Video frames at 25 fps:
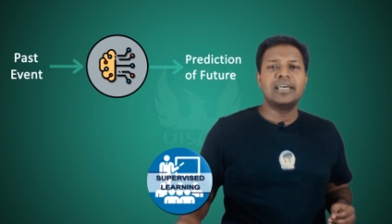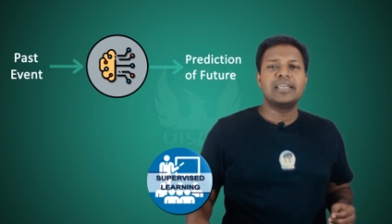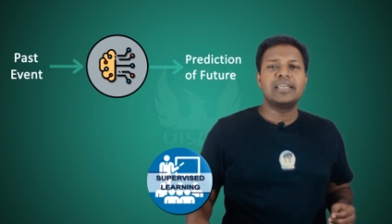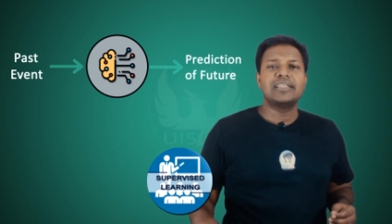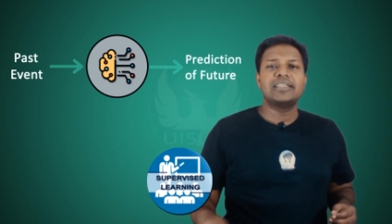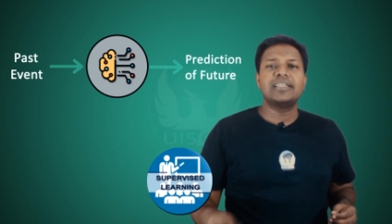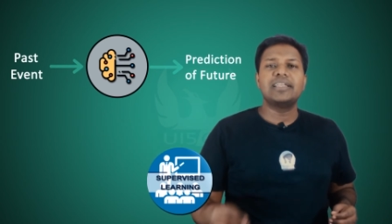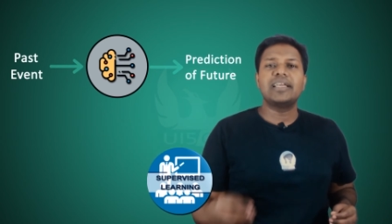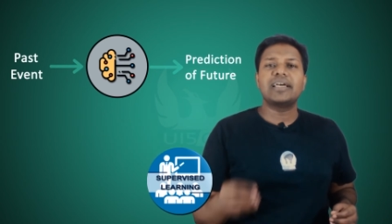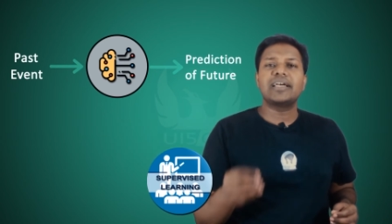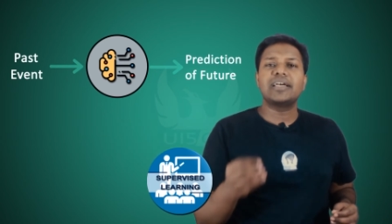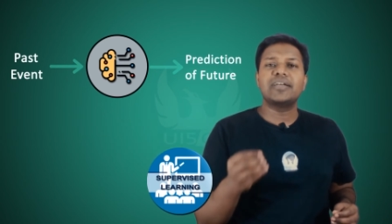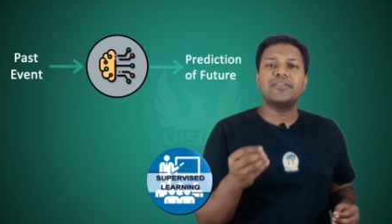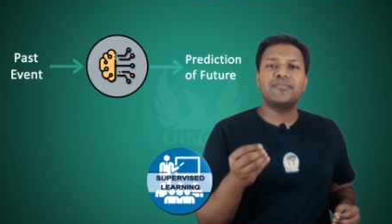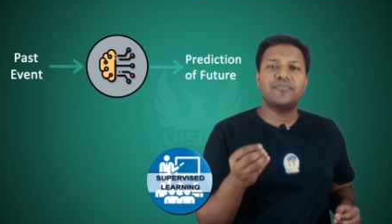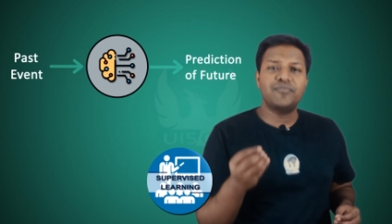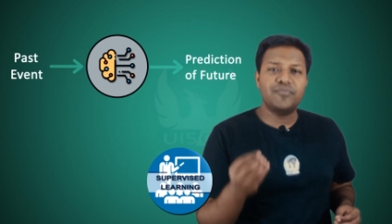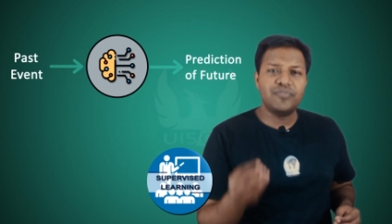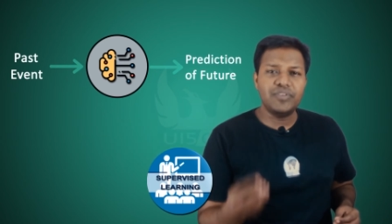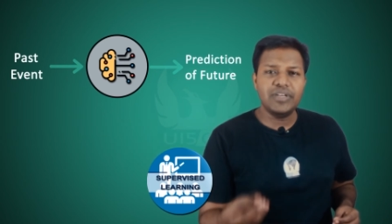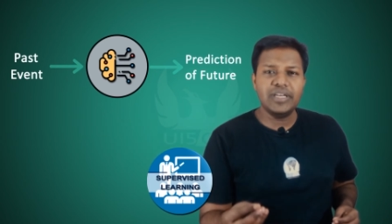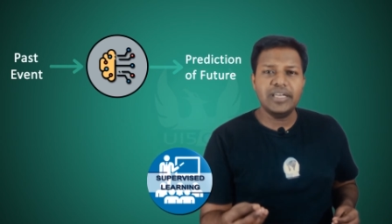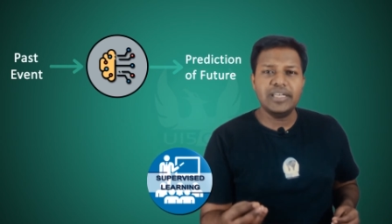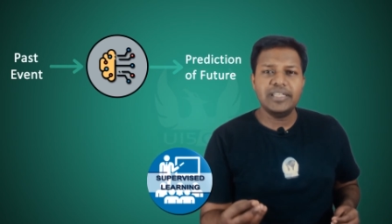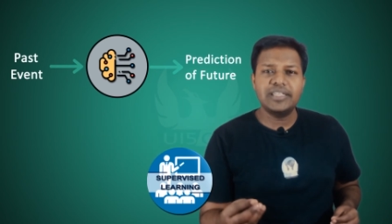then I can
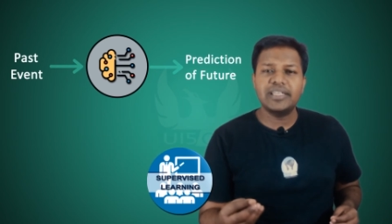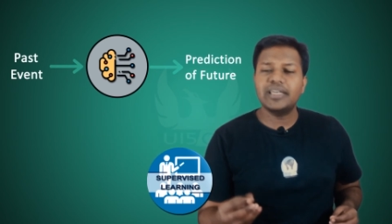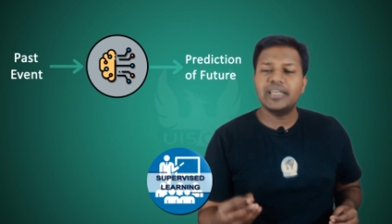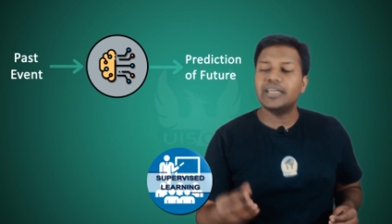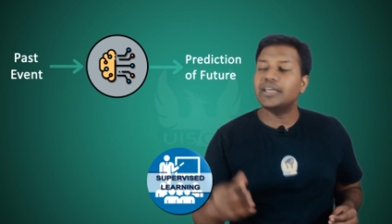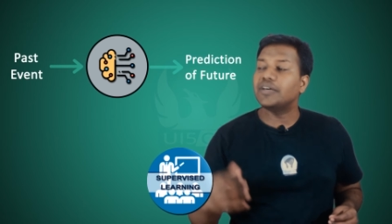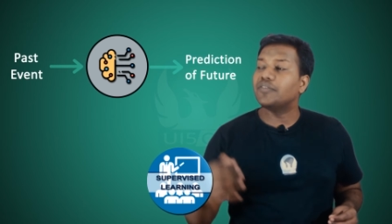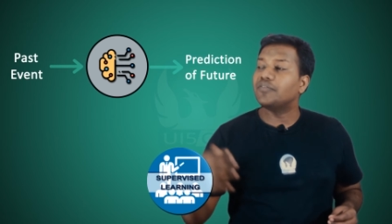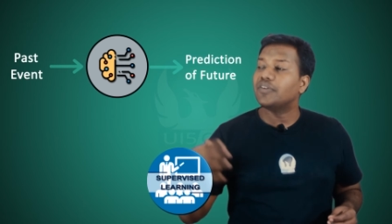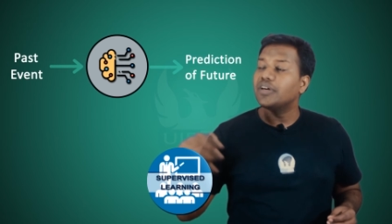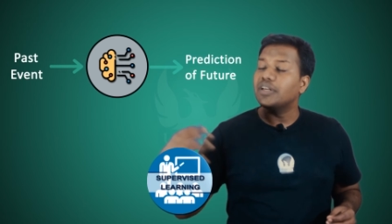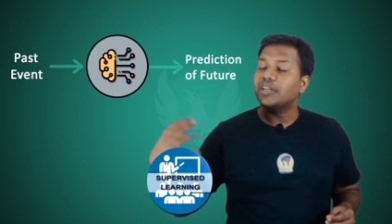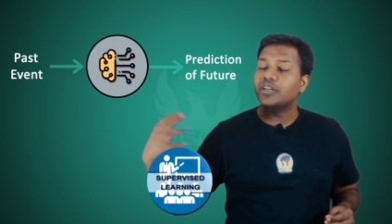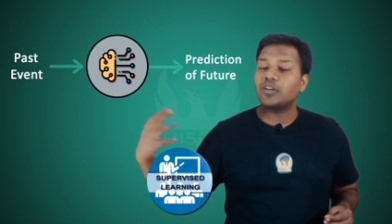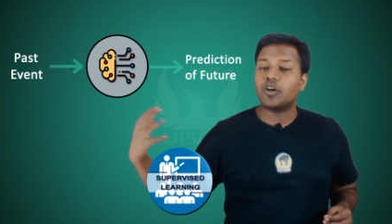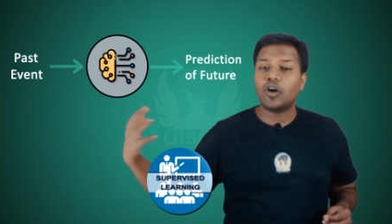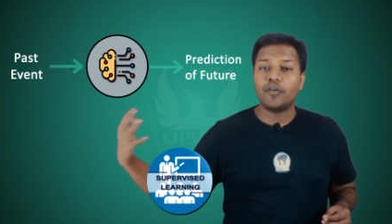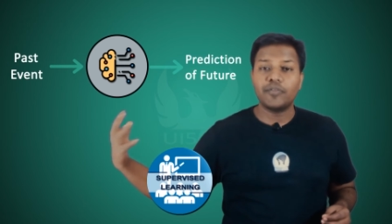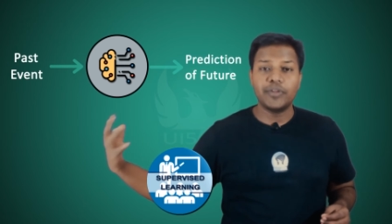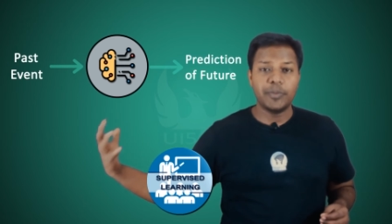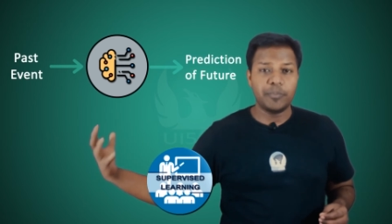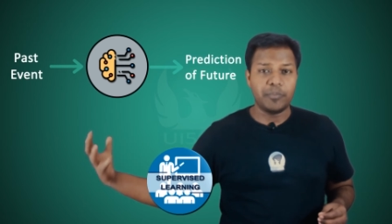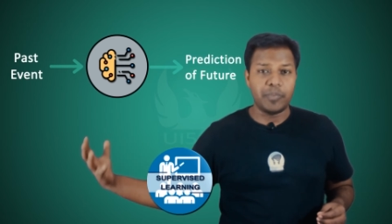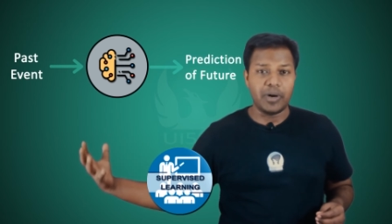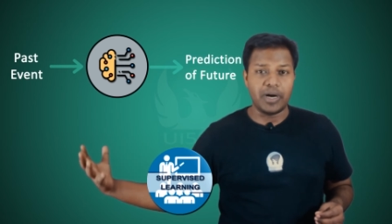feed the event
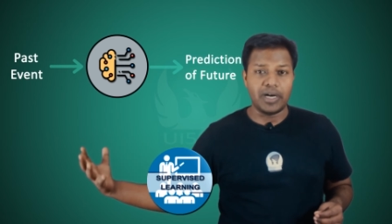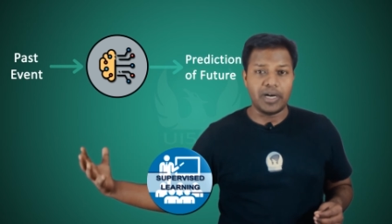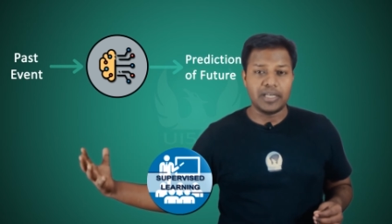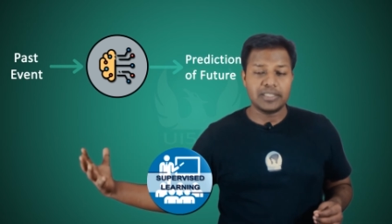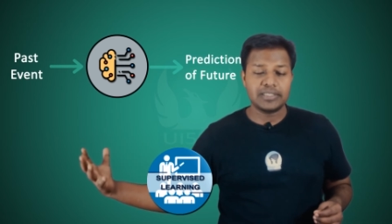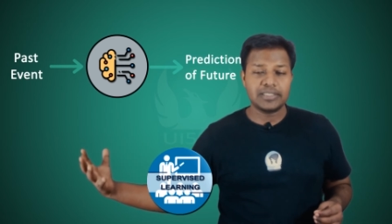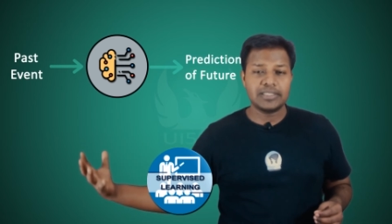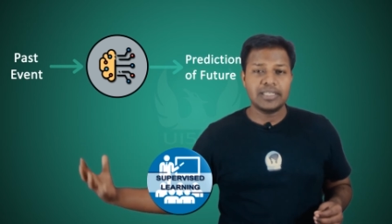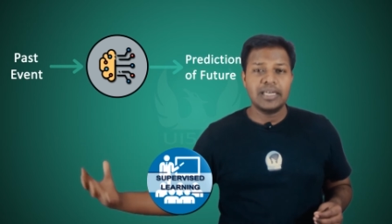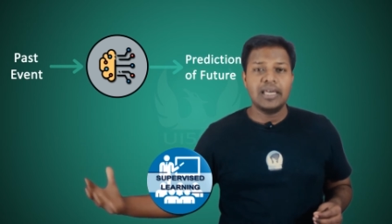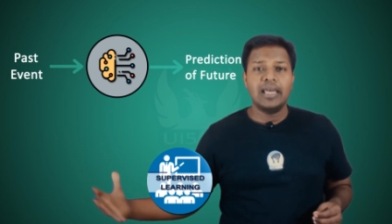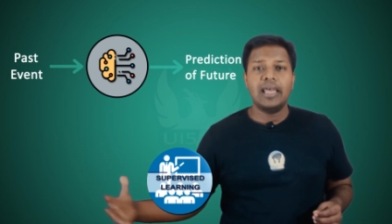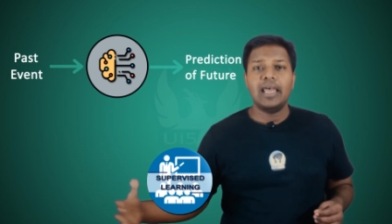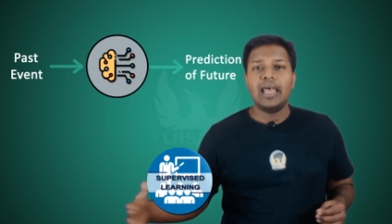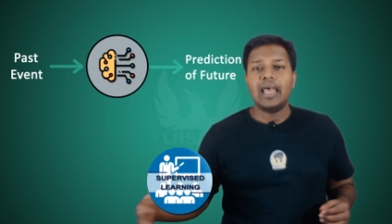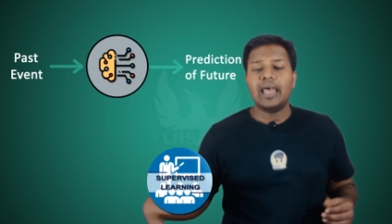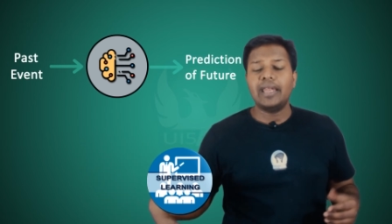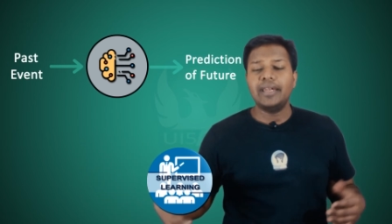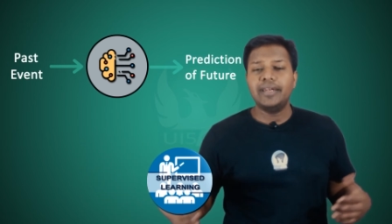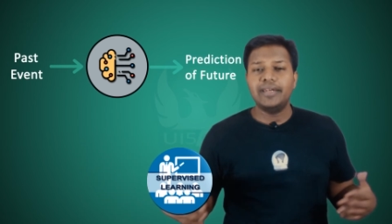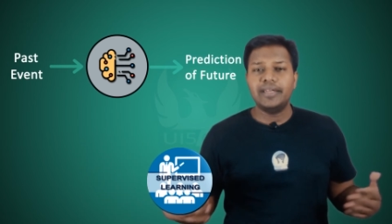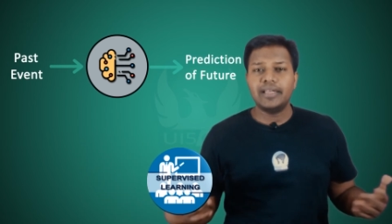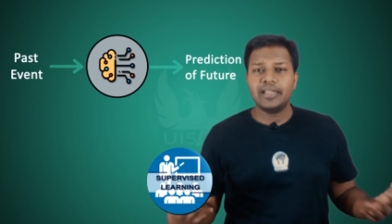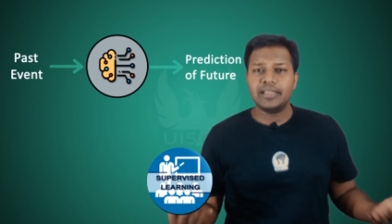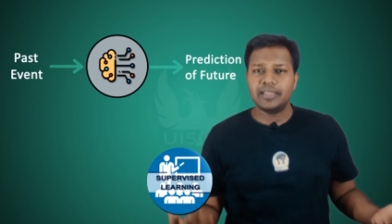of the past
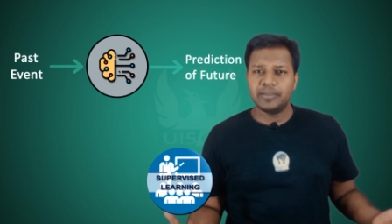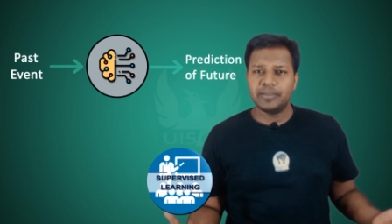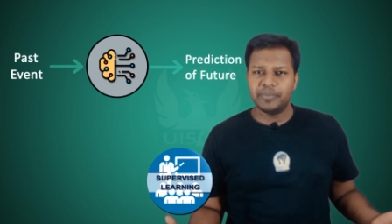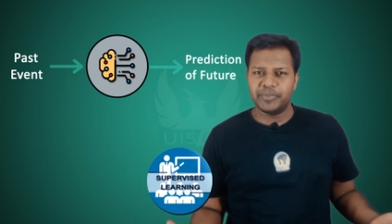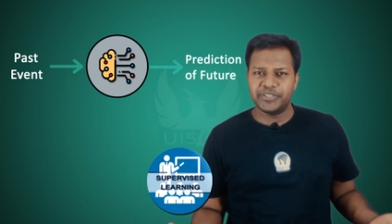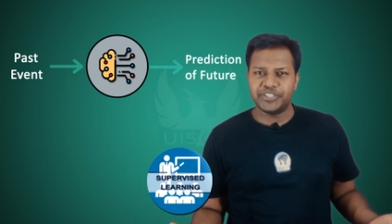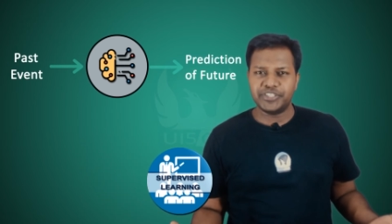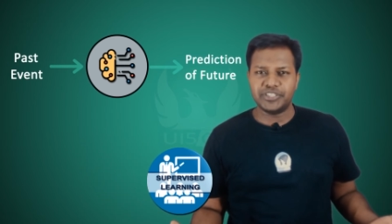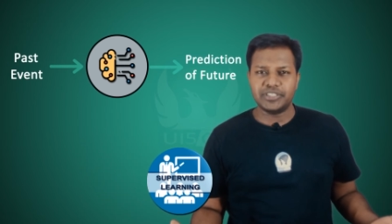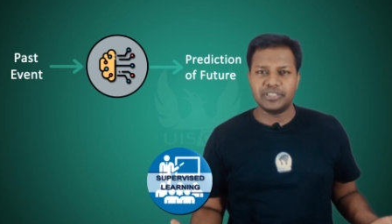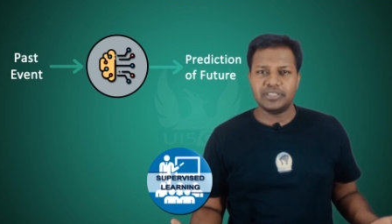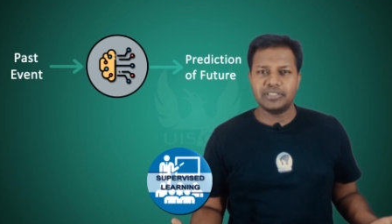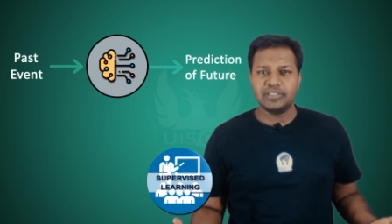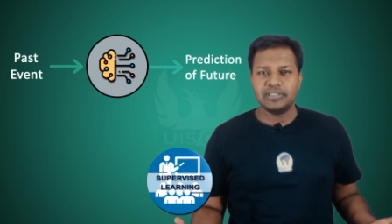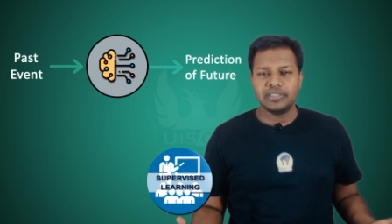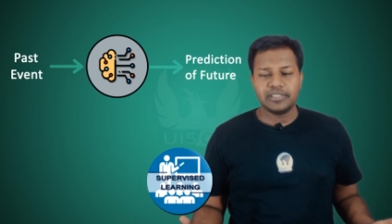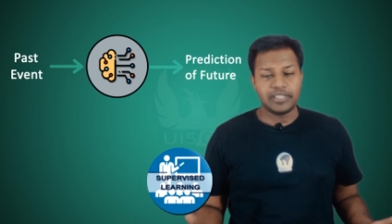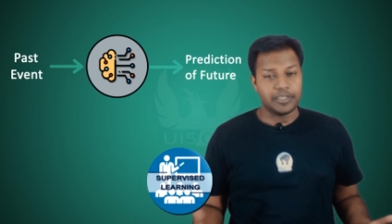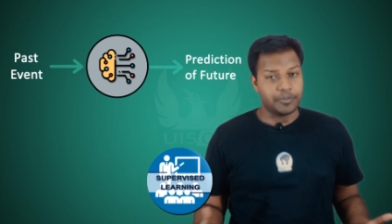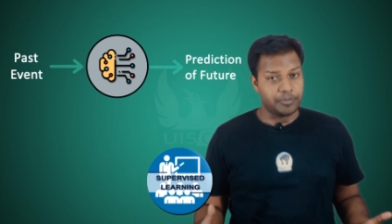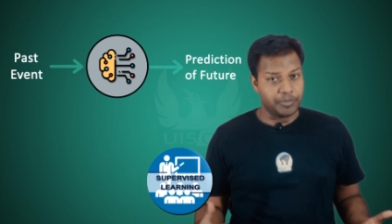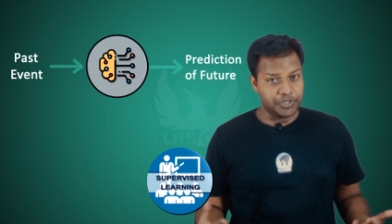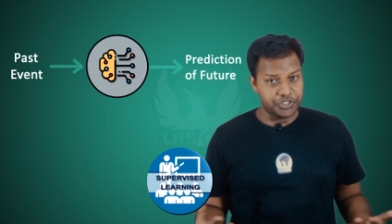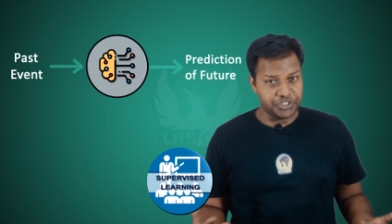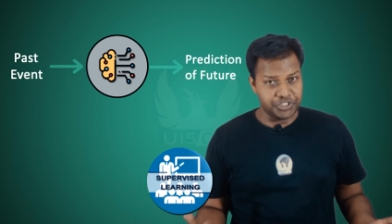and tell the machine
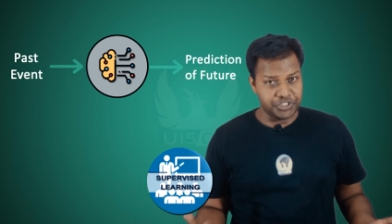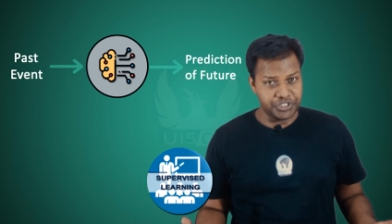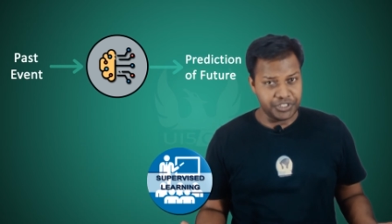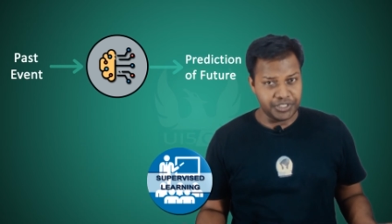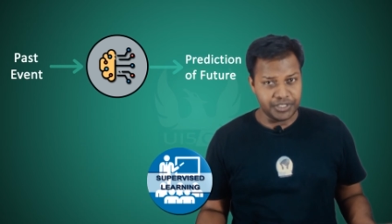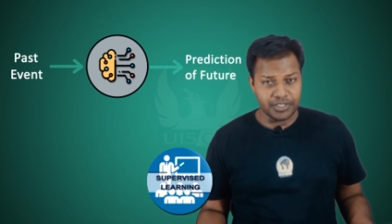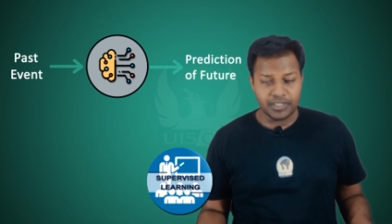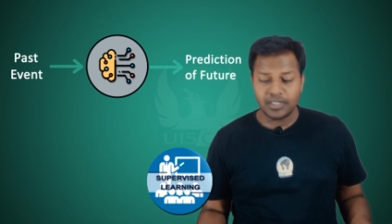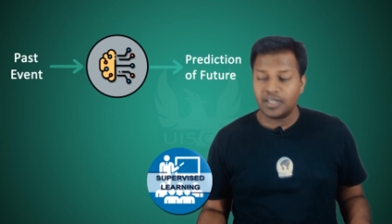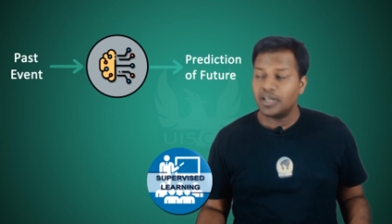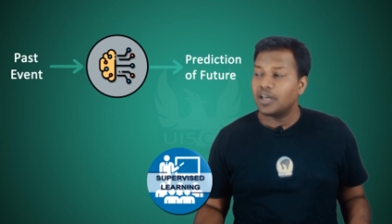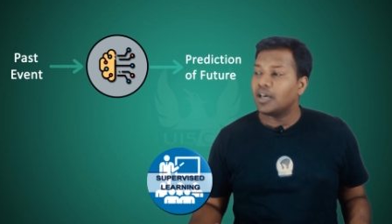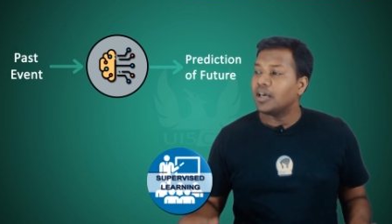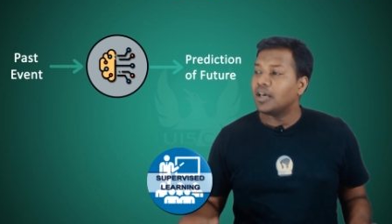that, machine,